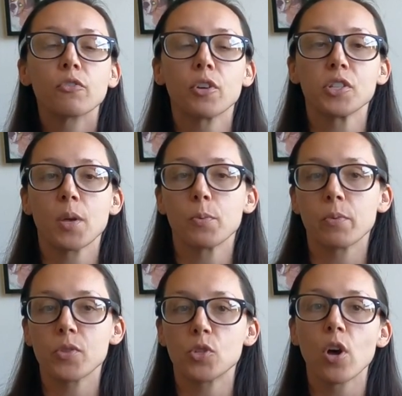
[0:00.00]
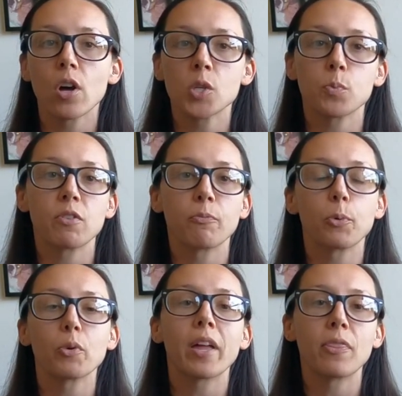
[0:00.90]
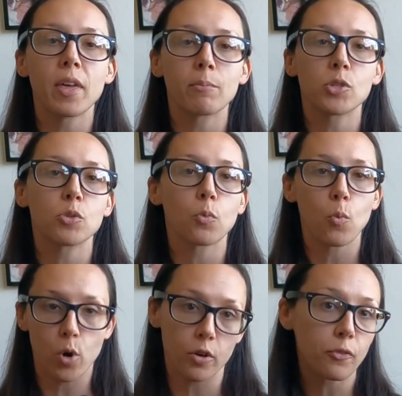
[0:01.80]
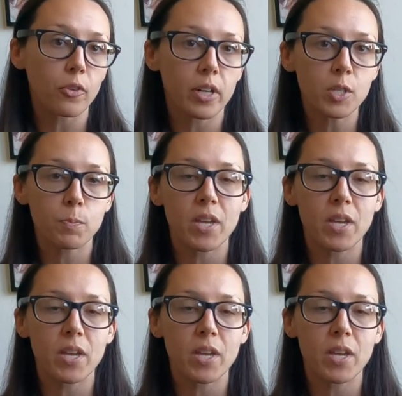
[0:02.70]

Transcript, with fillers: For example, with dogs, we've bred them to work for us,